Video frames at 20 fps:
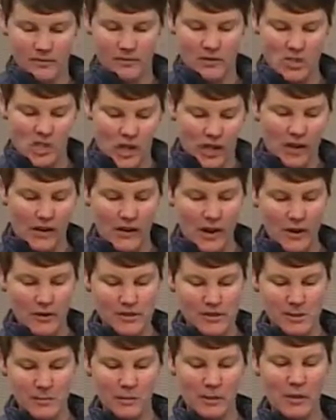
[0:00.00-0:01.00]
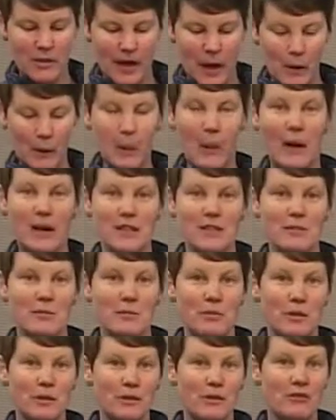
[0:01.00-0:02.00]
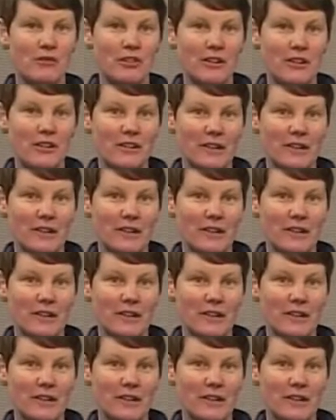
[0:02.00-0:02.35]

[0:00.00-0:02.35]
check out how simple that was. A beautiful